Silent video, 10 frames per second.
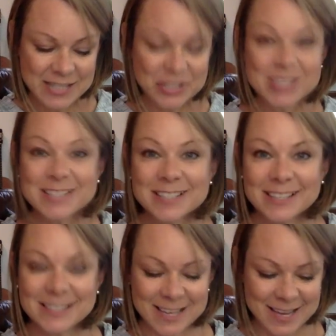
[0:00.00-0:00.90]

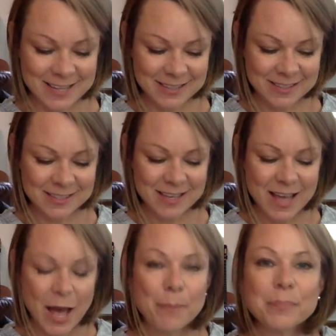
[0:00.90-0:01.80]
Jesus says,
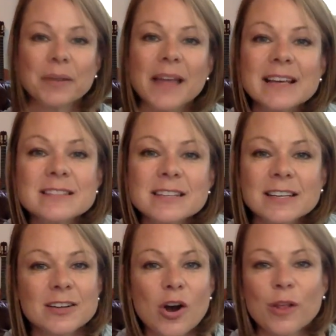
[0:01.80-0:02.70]
Blessed